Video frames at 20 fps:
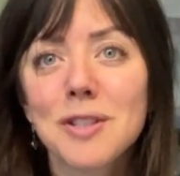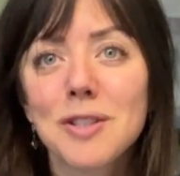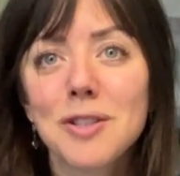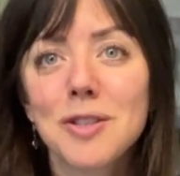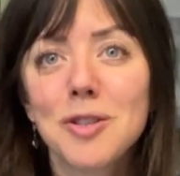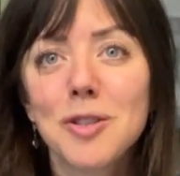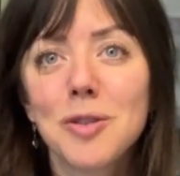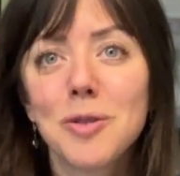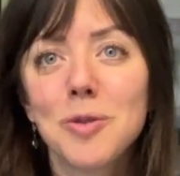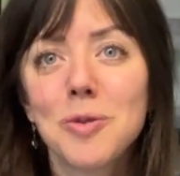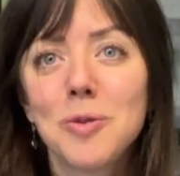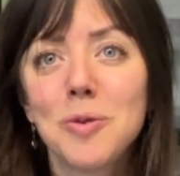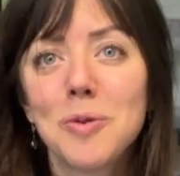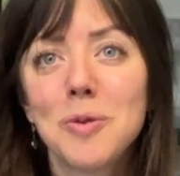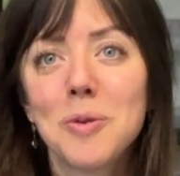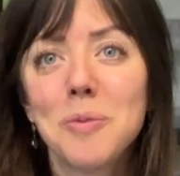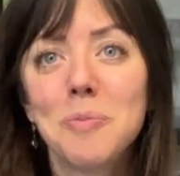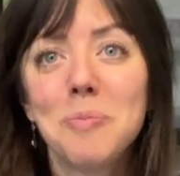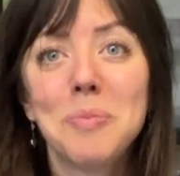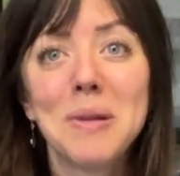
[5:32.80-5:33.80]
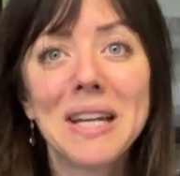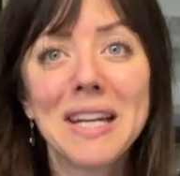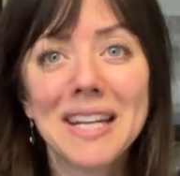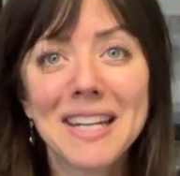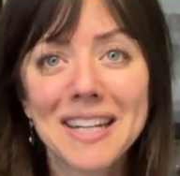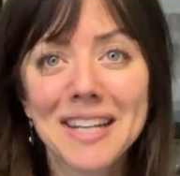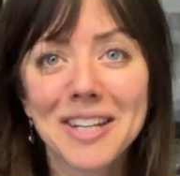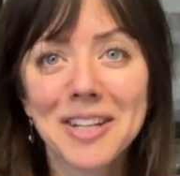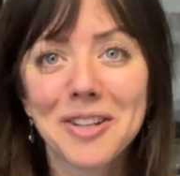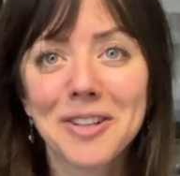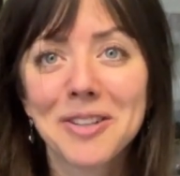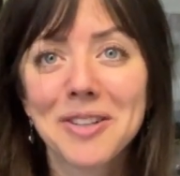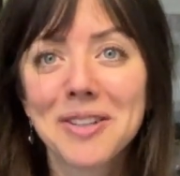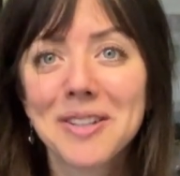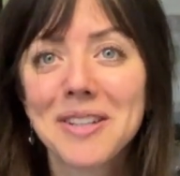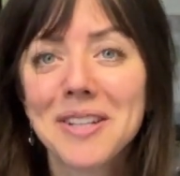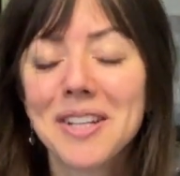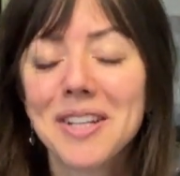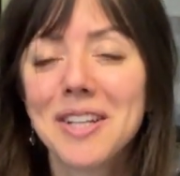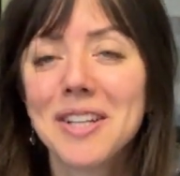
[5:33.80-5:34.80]
to be here
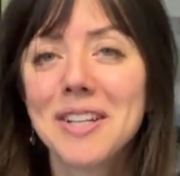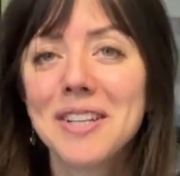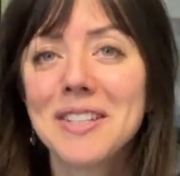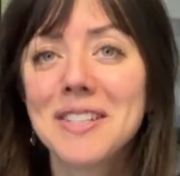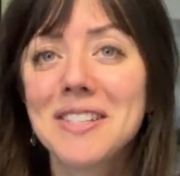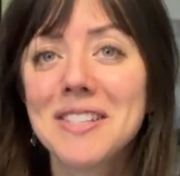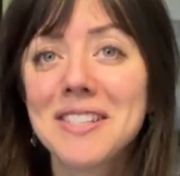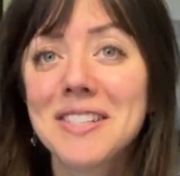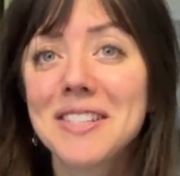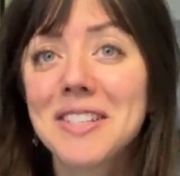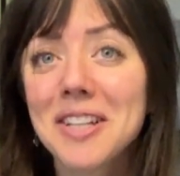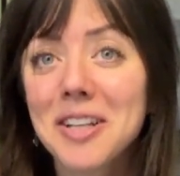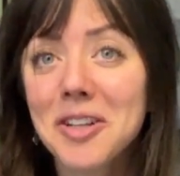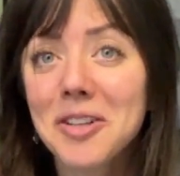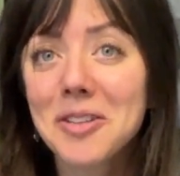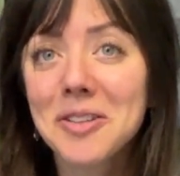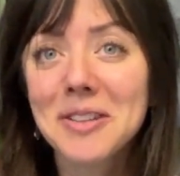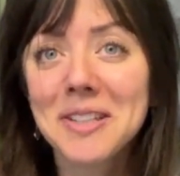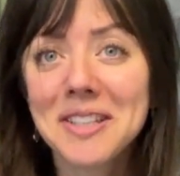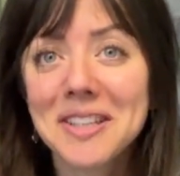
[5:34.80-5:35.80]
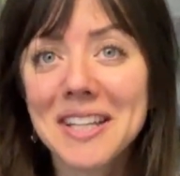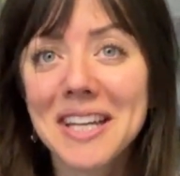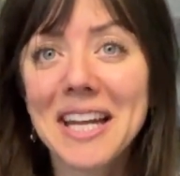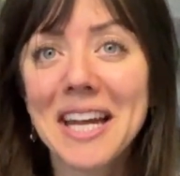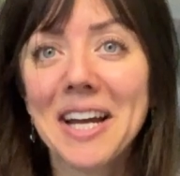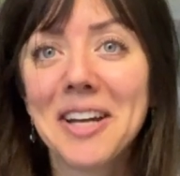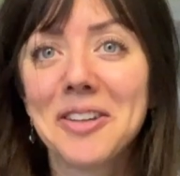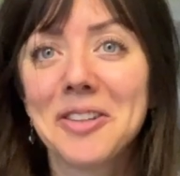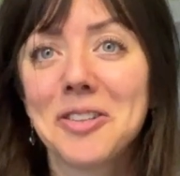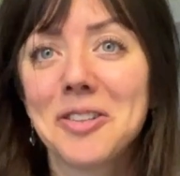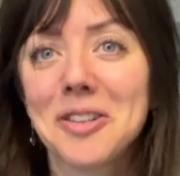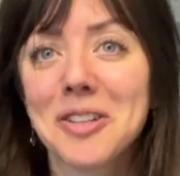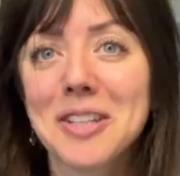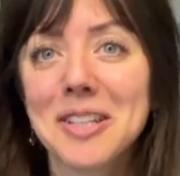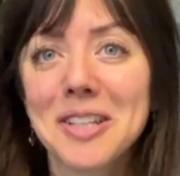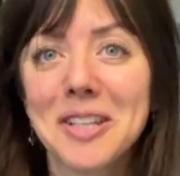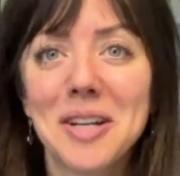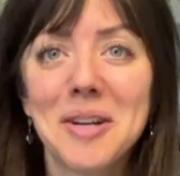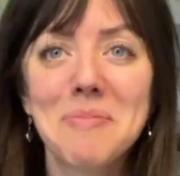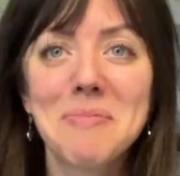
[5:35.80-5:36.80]
still in the Calendar
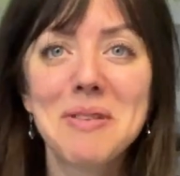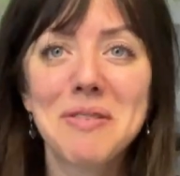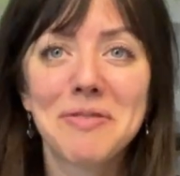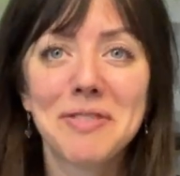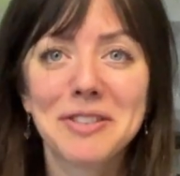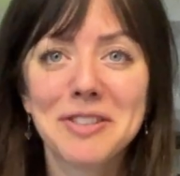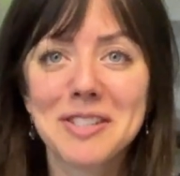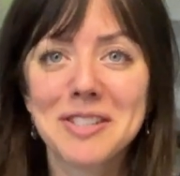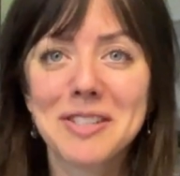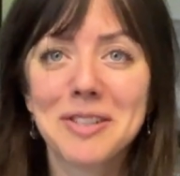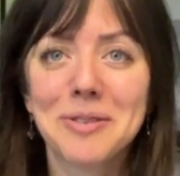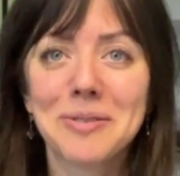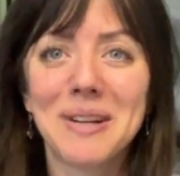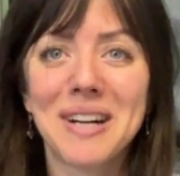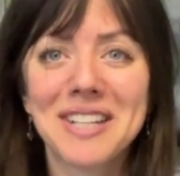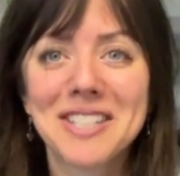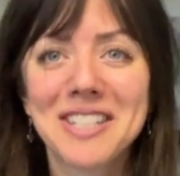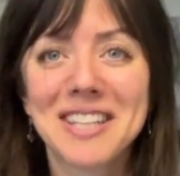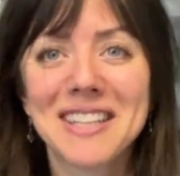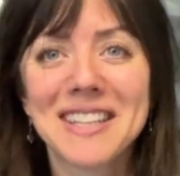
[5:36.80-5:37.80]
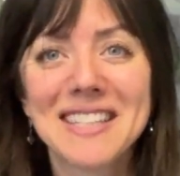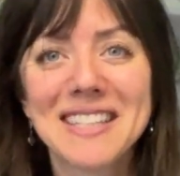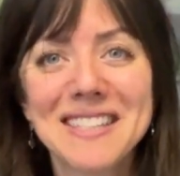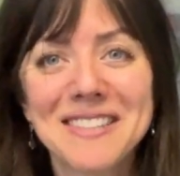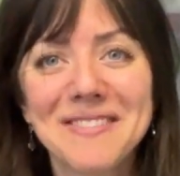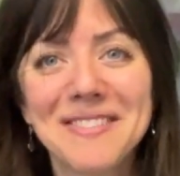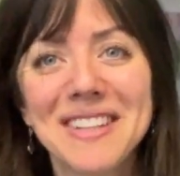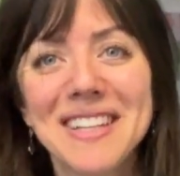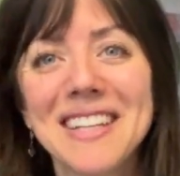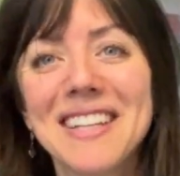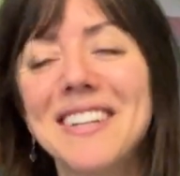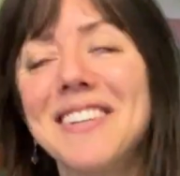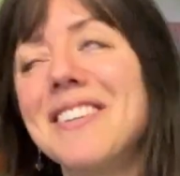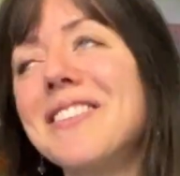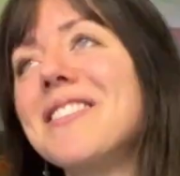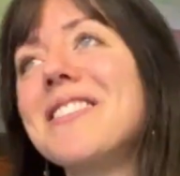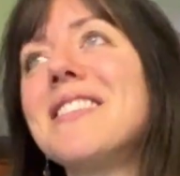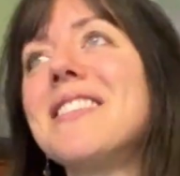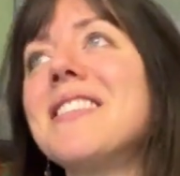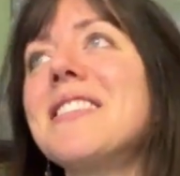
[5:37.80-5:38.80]
Club if you're still watching these
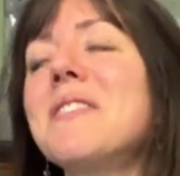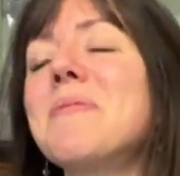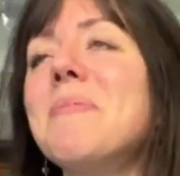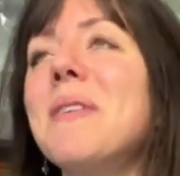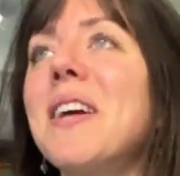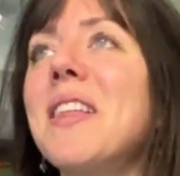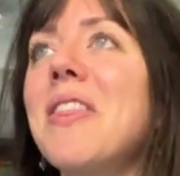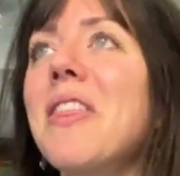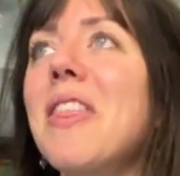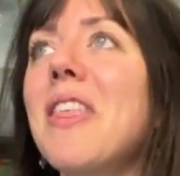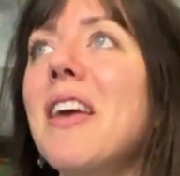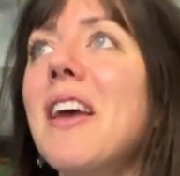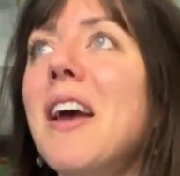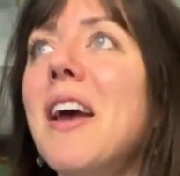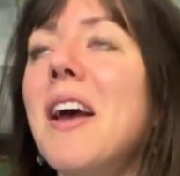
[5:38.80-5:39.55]
videos this month.